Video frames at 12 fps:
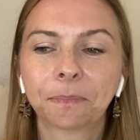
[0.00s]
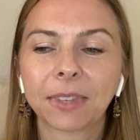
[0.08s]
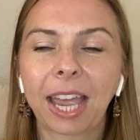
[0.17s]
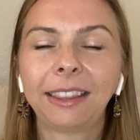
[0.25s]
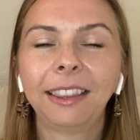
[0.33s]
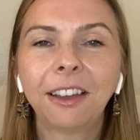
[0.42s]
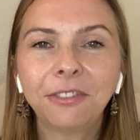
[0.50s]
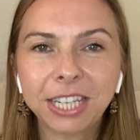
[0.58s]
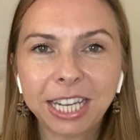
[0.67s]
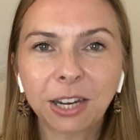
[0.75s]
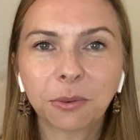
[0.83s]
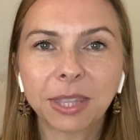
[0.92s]
I'd love to
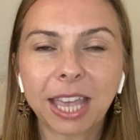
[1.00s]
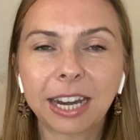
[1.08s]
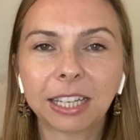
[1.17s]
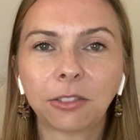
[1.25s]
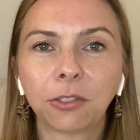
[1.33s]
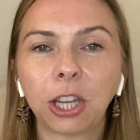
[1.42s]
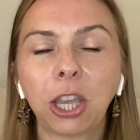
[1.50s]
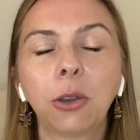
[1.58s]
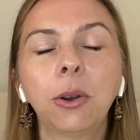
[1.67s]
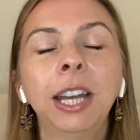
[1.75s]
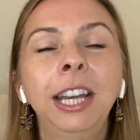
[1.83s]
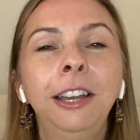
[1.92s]
hear what that is for
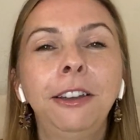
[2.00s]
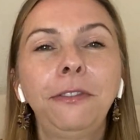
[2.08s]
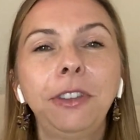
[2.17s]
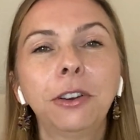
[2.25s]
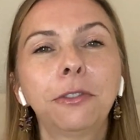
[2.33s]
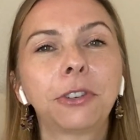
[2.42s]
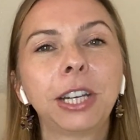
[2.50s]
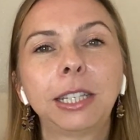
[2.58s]
you. Feel free